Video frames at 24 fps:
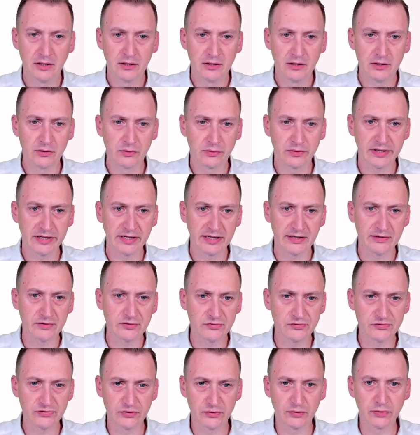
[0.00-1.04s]
Okay,
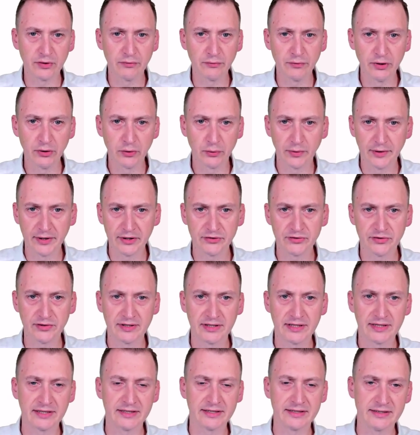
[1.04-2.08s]
so the real question
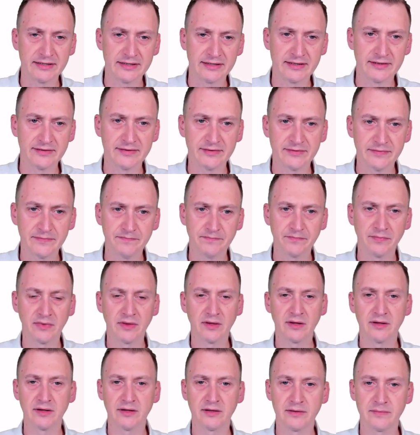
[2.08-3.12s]
here is
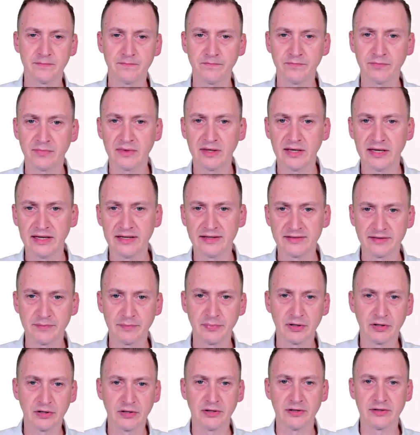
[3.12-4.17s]
it
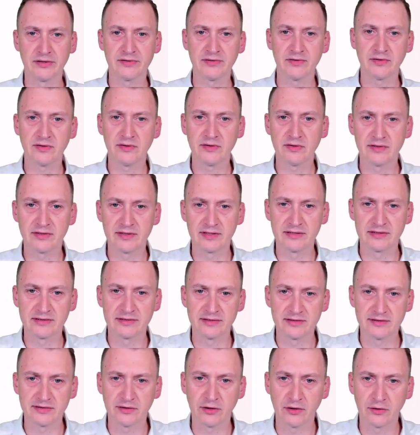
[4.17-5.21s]
because this
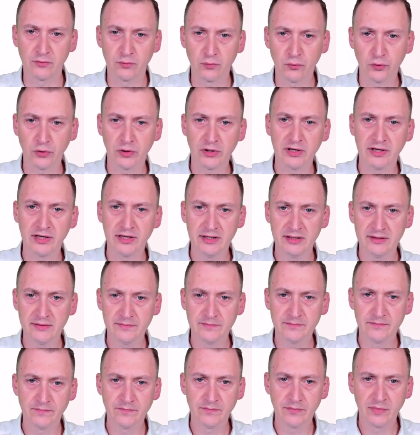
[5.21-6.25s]
is not
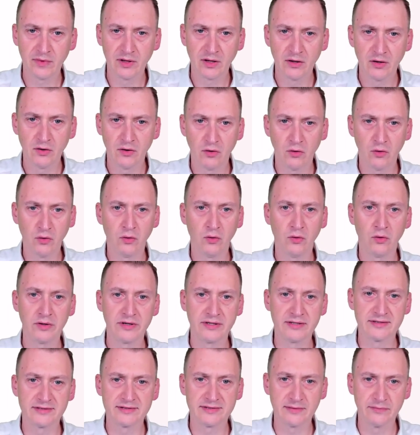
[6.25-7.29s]
working, or
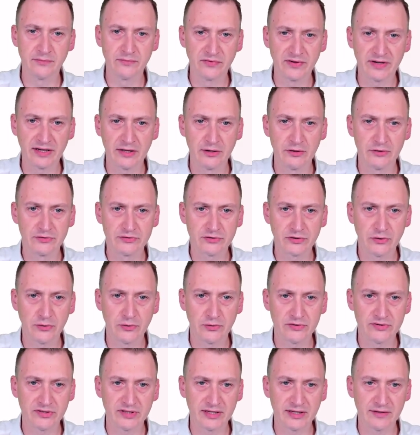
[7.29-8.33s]
is something else
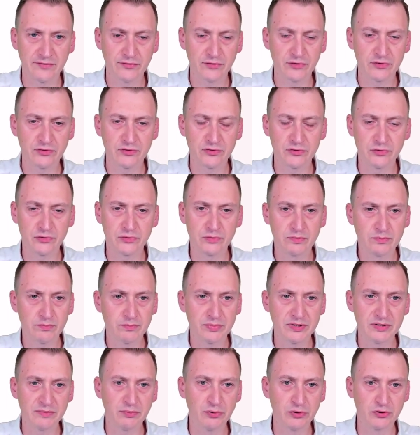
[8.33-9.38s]
causing it to
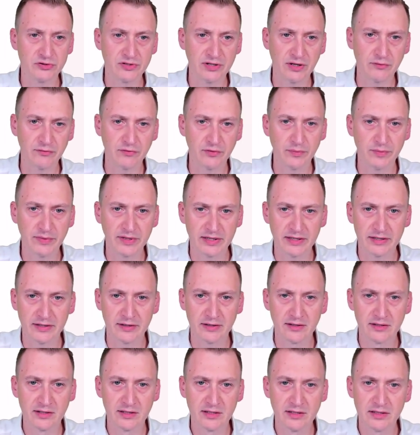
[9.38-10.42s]
be pushed out from
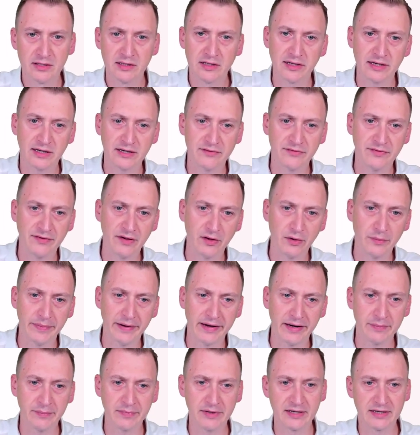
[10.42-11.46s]
here, like a
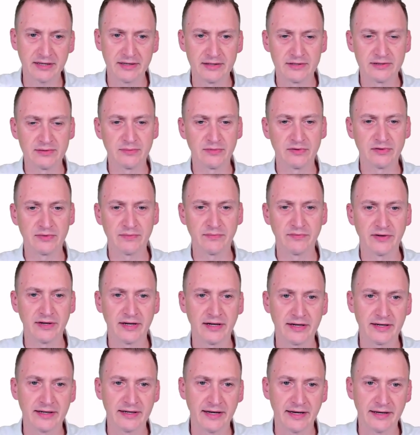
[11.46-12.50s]
failback mechanism or something
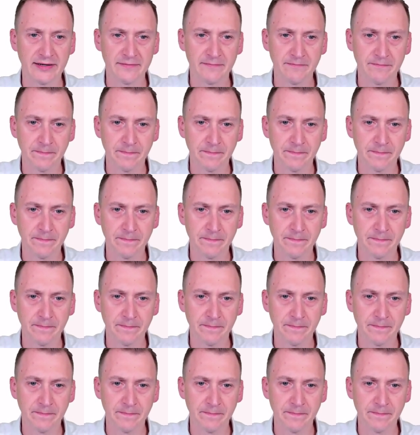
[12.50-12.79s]
like that?